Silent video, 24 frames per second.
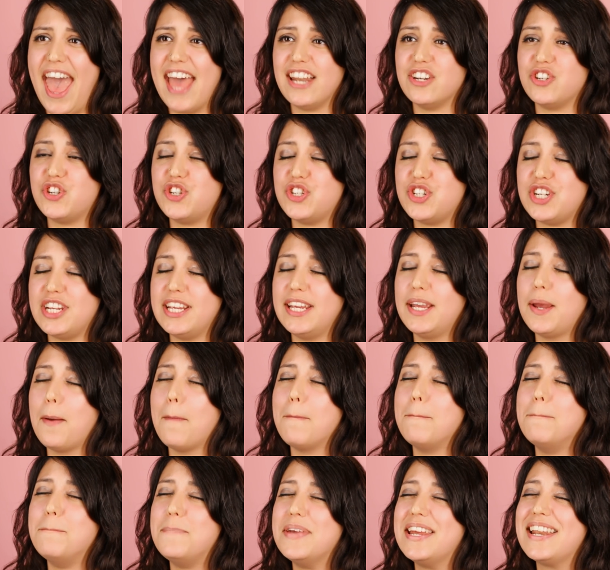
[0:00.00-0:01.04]
and she
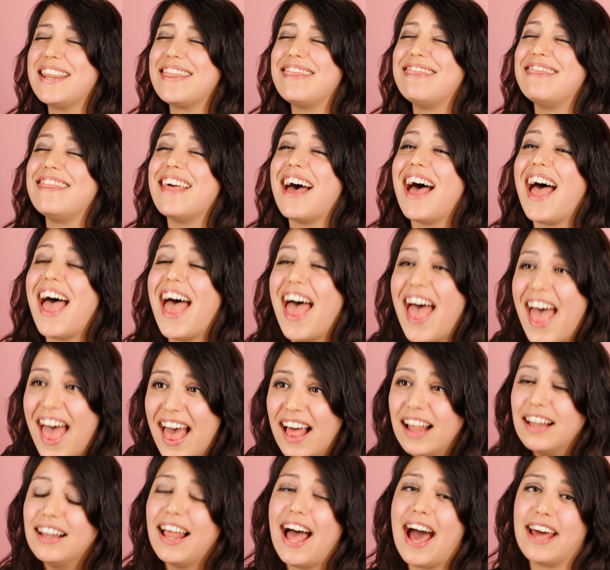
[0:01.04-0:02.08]
bit the
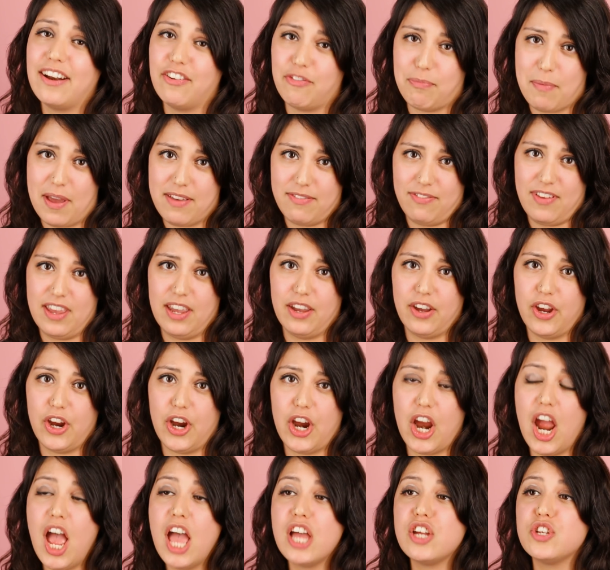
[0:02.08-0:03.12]
hell out of my
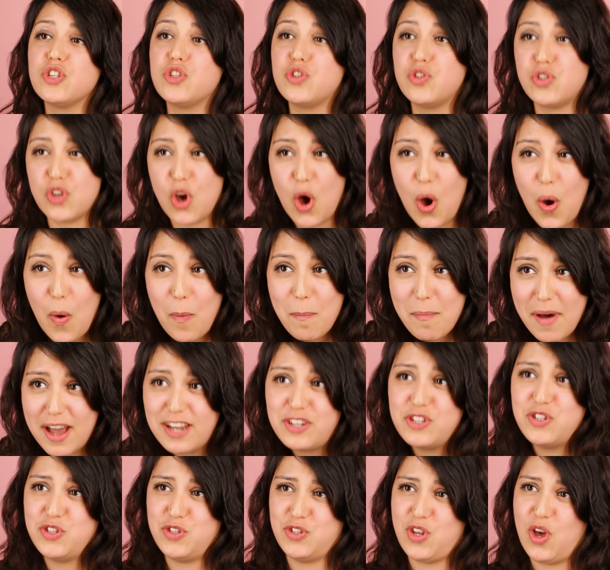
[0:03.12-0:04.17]
finger. So
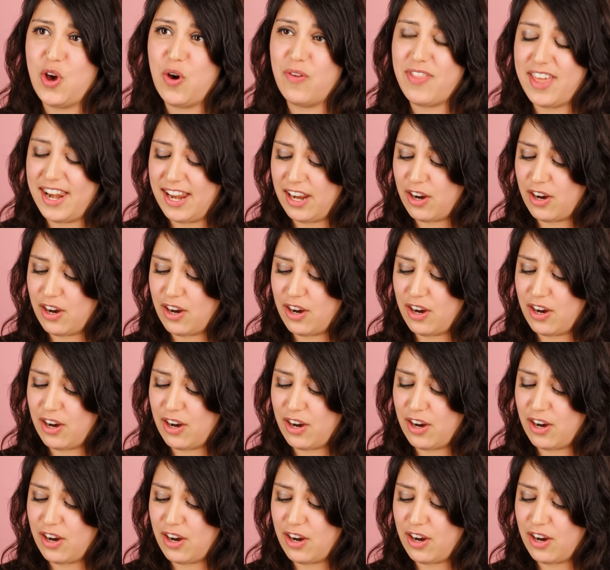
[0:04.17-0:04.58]
much so that